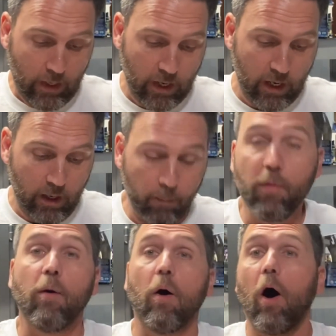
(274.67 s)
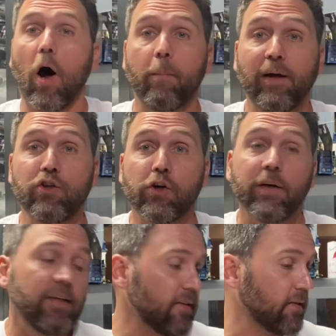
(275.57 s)
on my
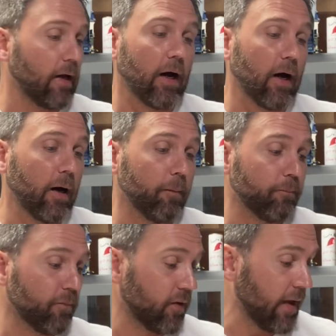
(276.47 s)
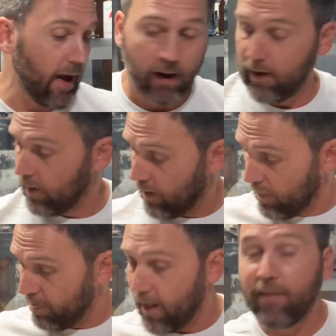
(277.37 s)
journeys. So yeah,
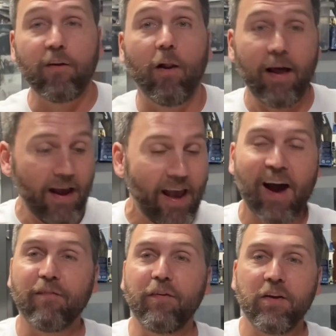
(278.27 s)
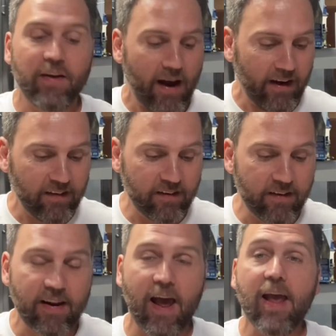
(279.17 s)
that's all I have for you guys
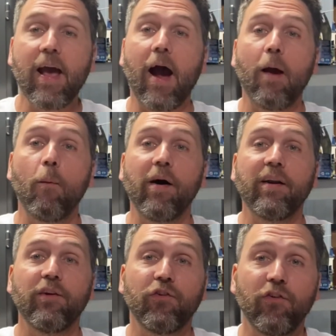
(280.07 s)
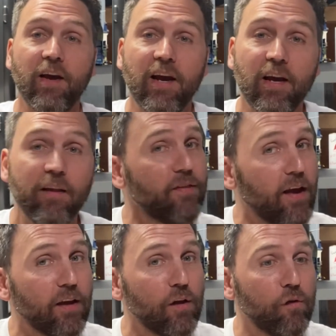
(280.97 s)
today. I want to say
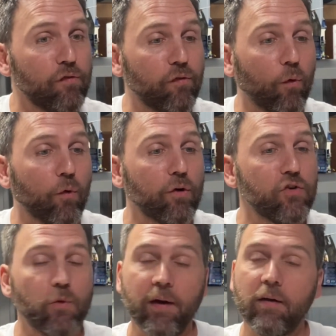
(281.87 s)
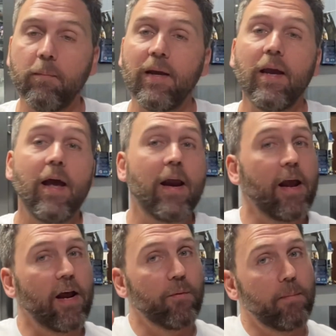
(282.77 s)
thank you for joining me,
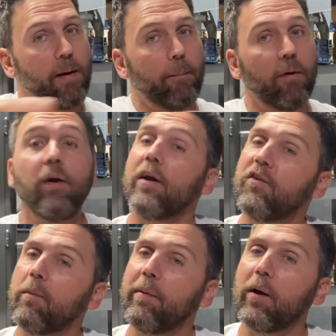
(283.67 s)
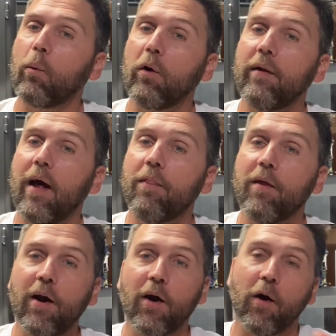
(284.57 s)
and remember, it's a big world out
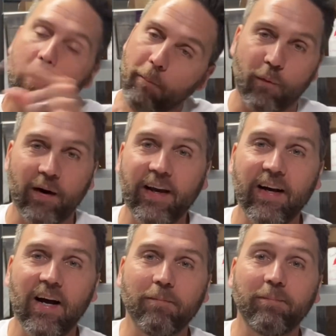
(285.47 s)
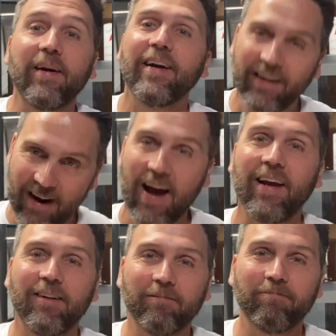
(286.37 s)
there. Brick it up. Good
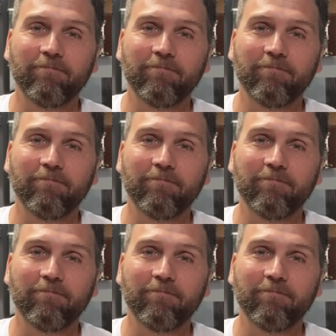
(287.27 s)
night.